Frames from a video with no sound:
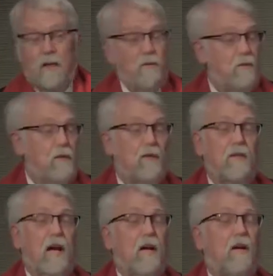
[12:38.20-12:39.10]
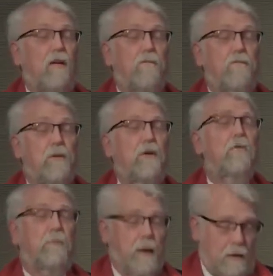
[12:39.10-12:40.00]
There's not enough
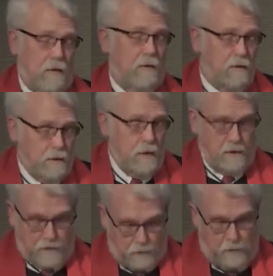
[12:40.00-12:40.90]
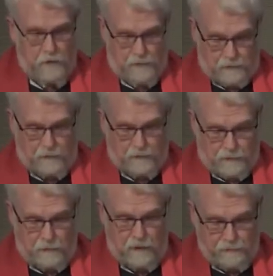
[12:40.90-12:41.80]
mute buttons in this world to
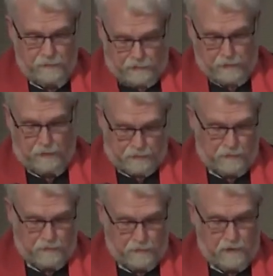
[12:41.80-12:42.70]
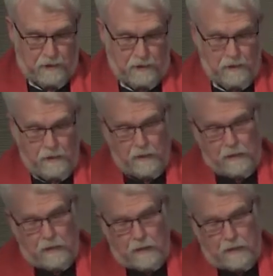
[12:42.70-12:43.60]
turn off the commercials we're seeing.
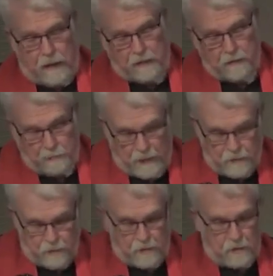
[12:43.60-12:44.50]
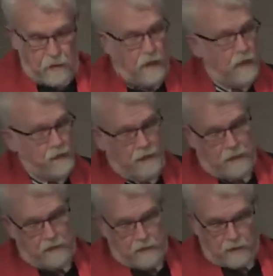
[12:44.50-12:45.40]
Not to mention our
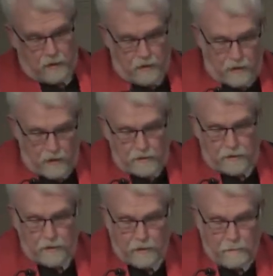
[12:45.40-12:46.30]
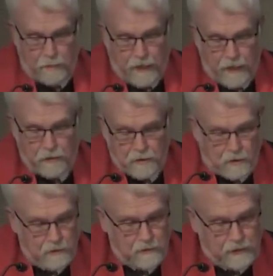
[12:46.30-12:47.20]
need to call to
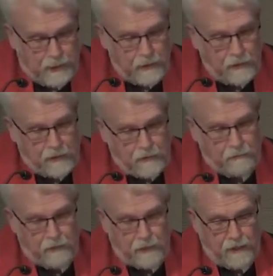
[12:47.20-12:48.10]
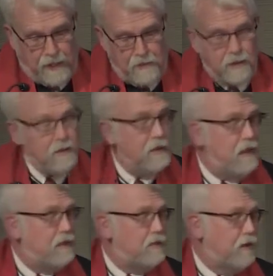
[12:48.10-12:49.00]
compassionate daily living and action,
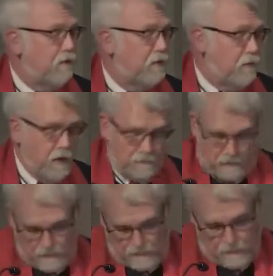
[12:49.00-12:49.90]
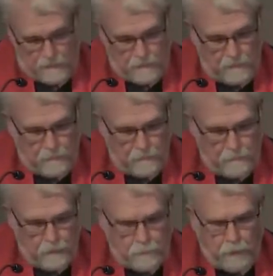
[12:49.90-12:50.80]
each and every one of us.
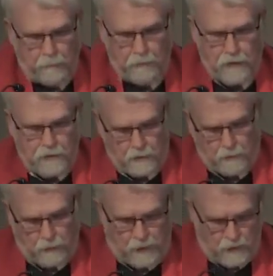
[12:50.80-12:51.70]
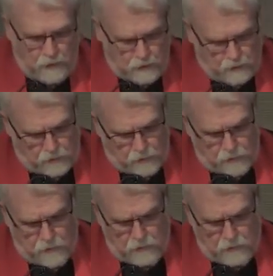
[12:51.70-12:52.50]
Pope Francis reminded us during his